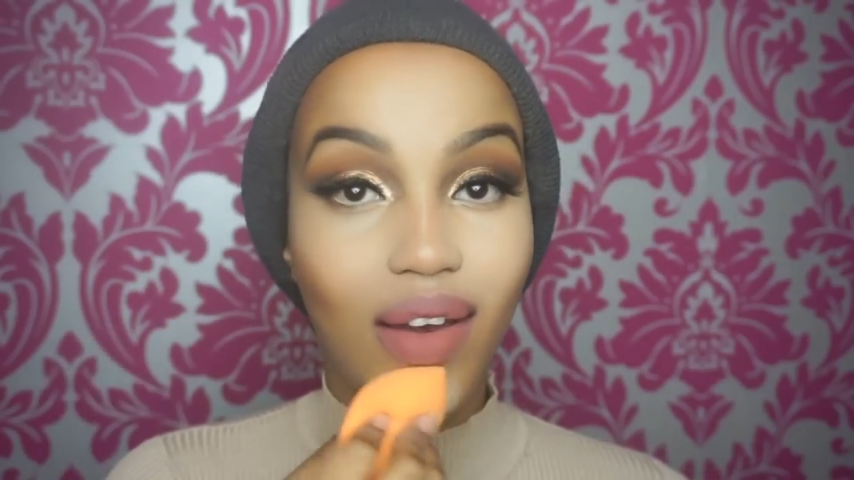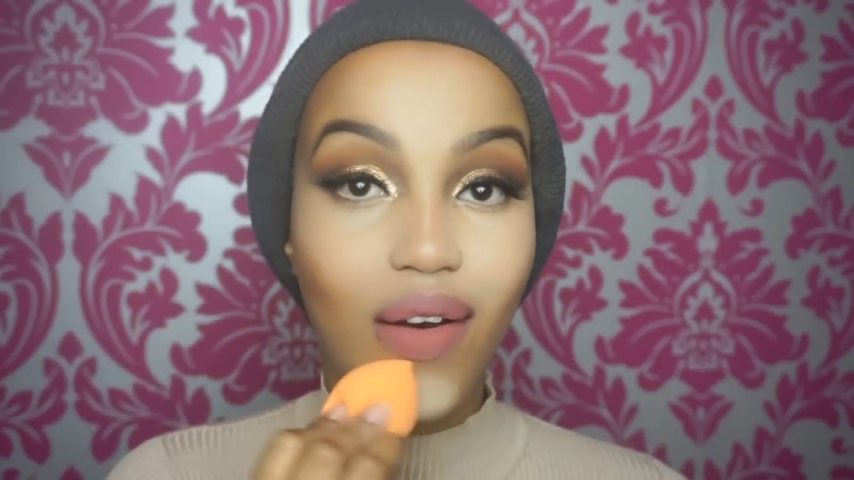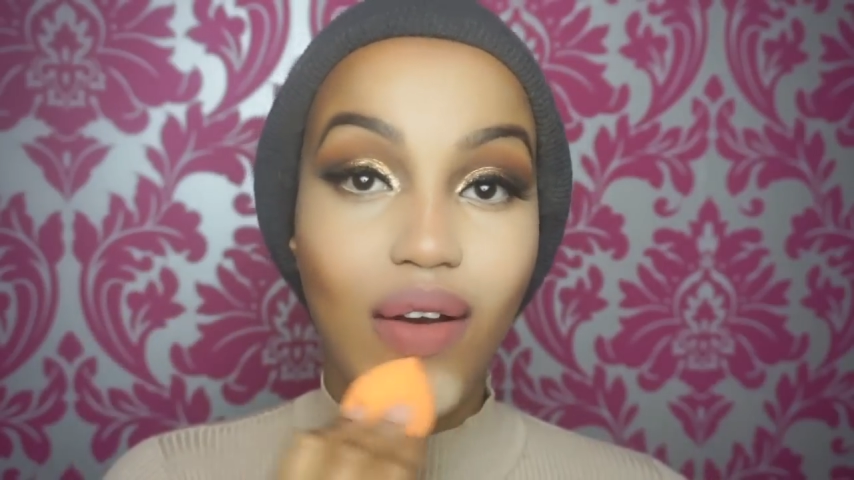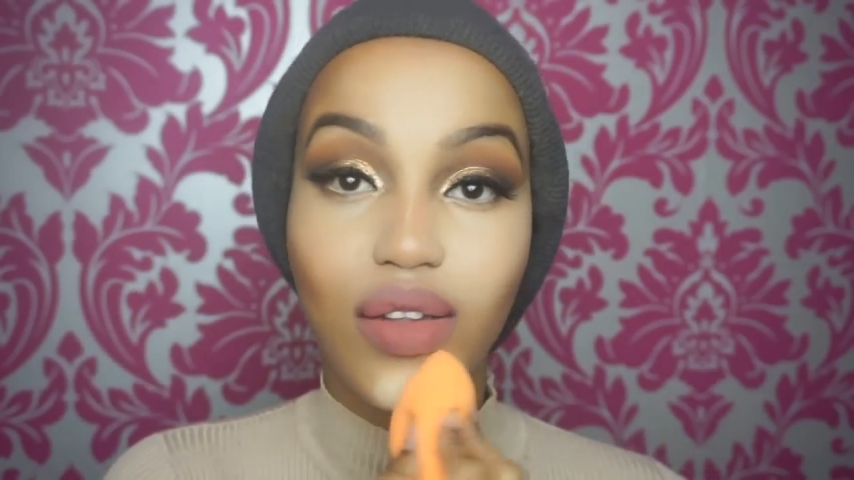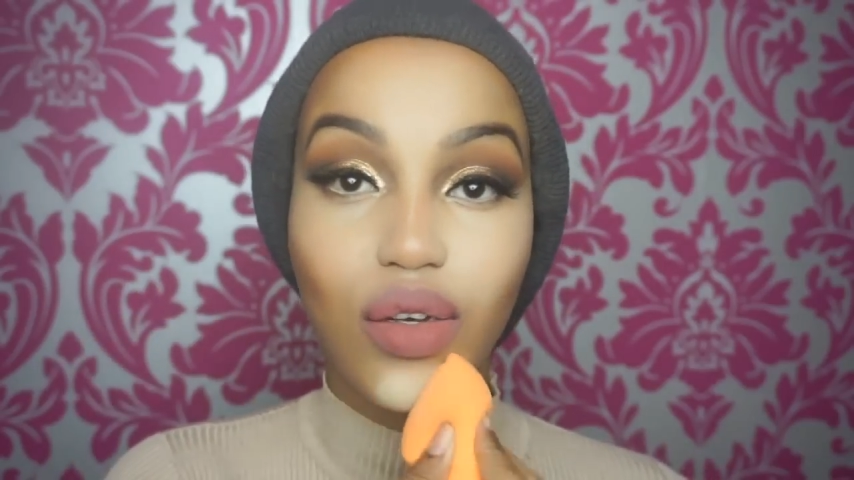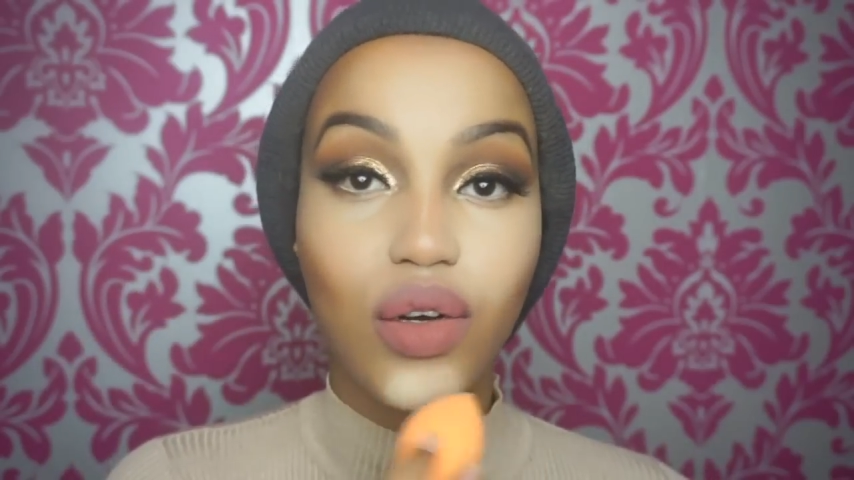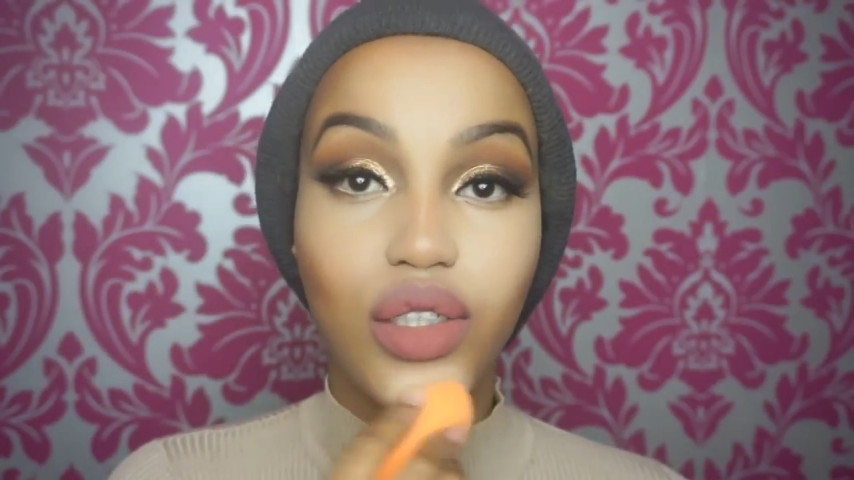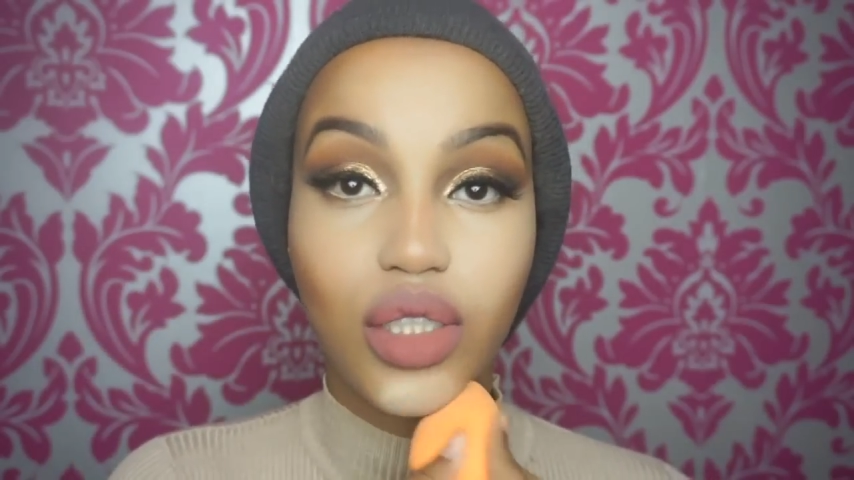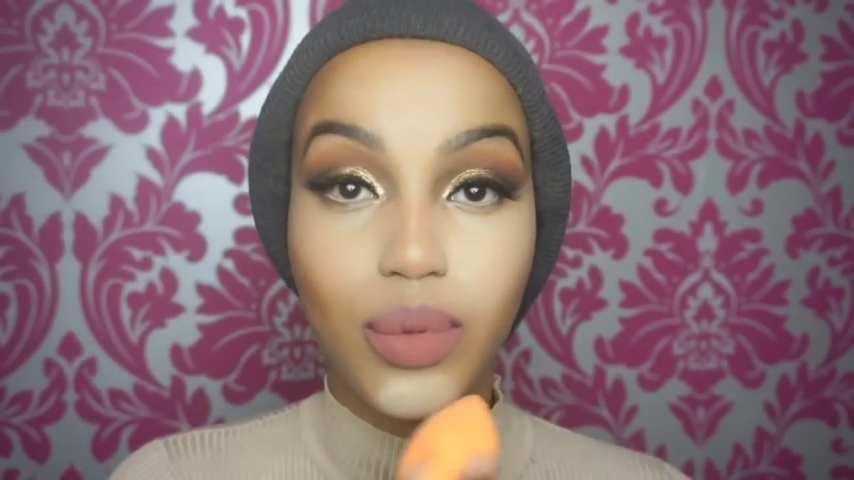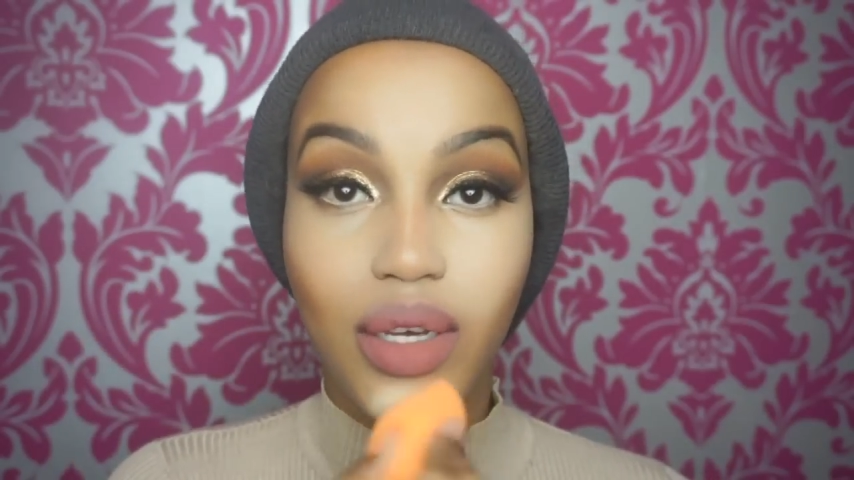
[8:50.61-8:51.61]
and contour
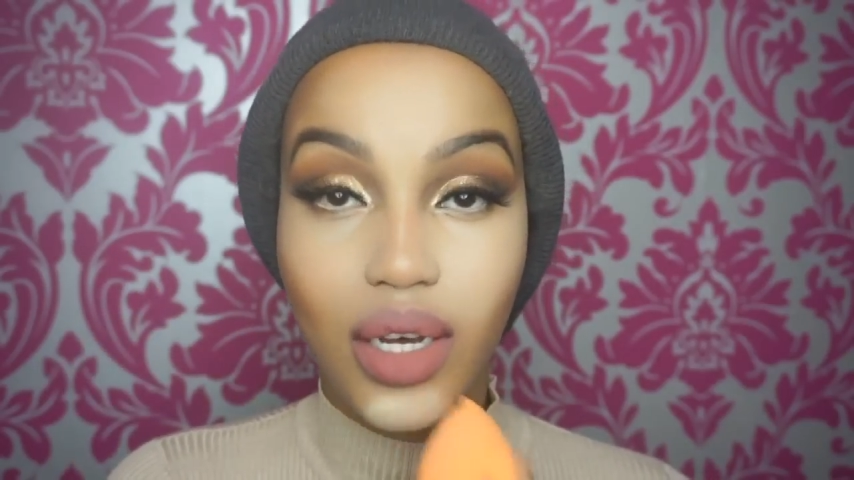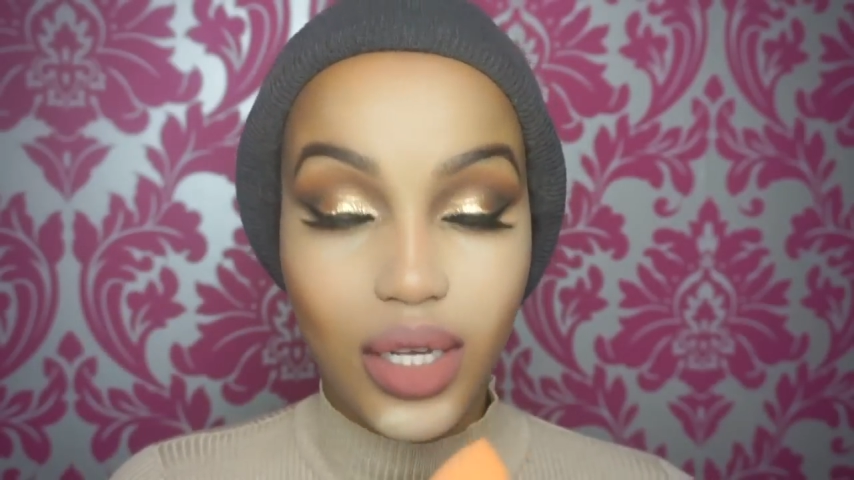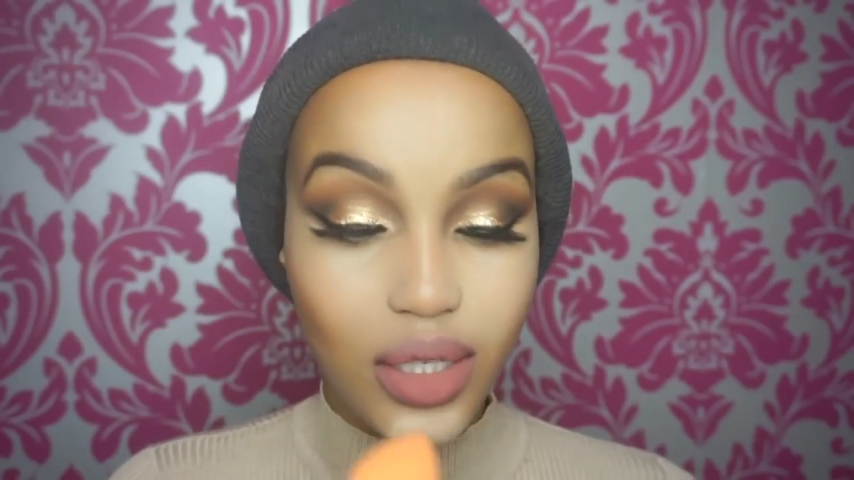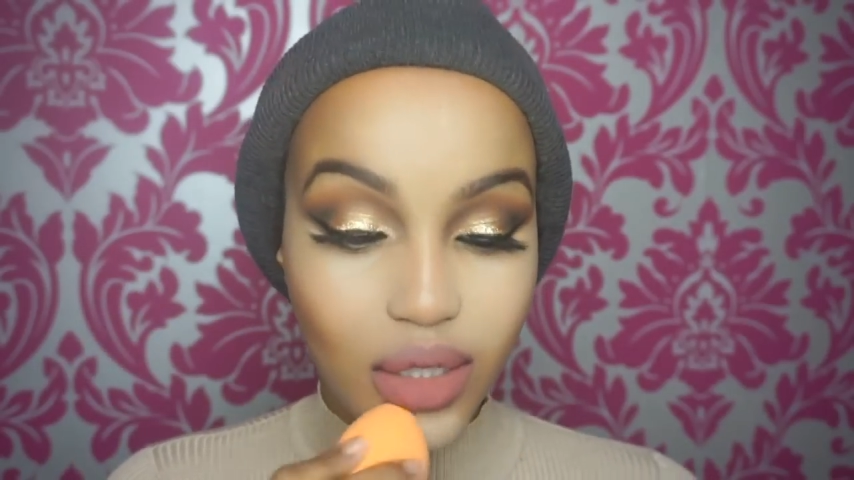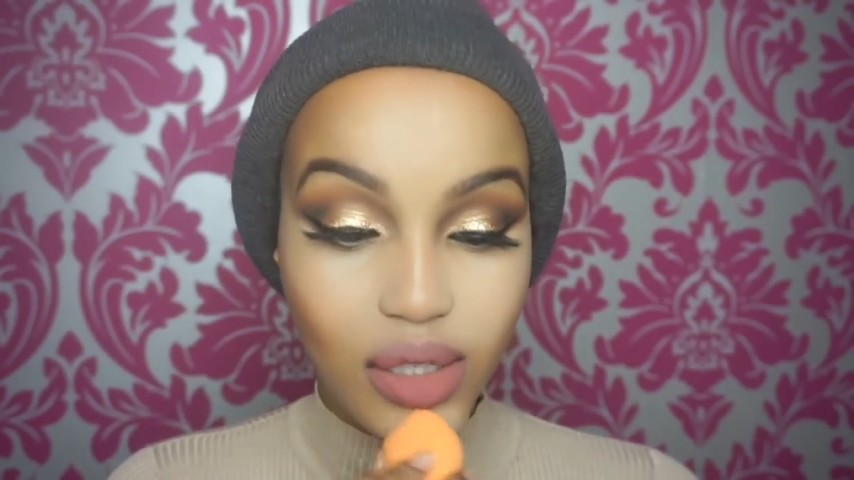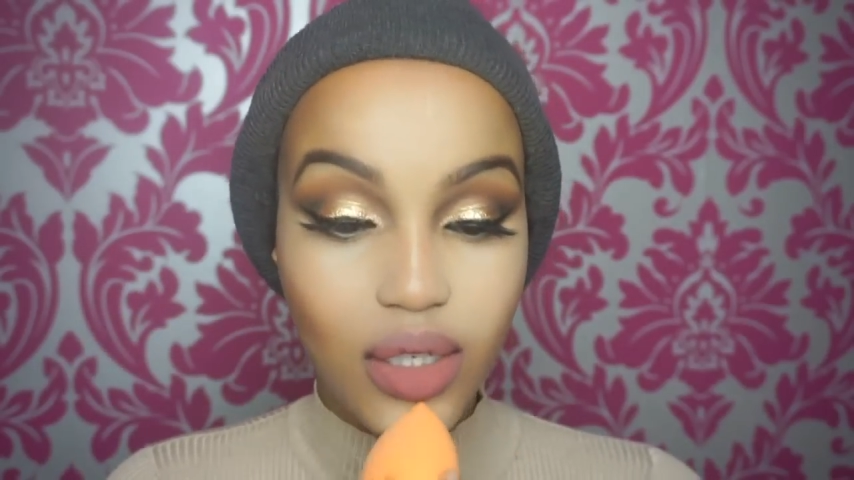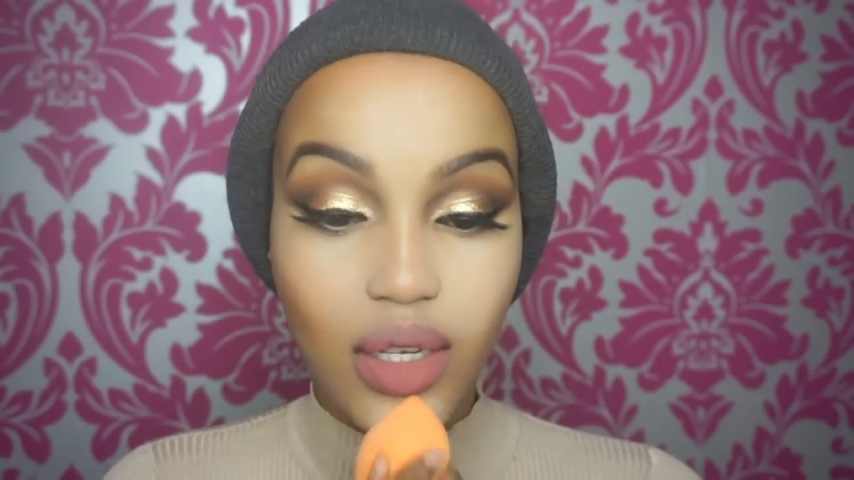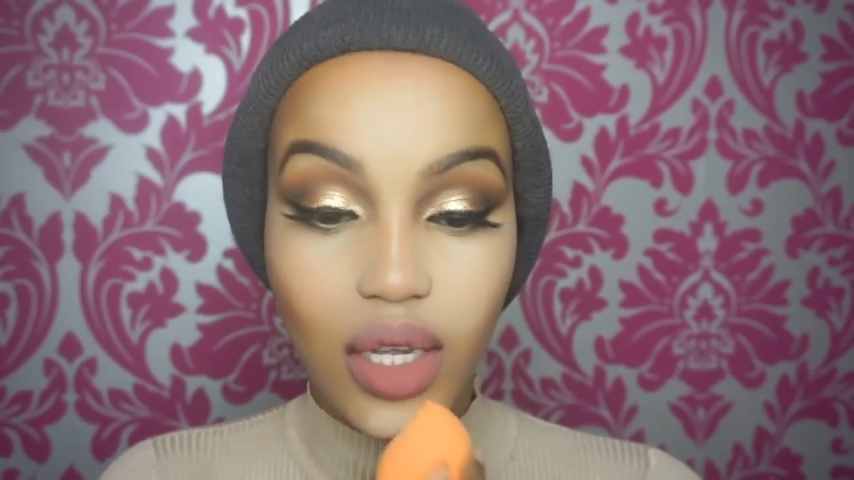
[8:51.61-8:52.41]
just because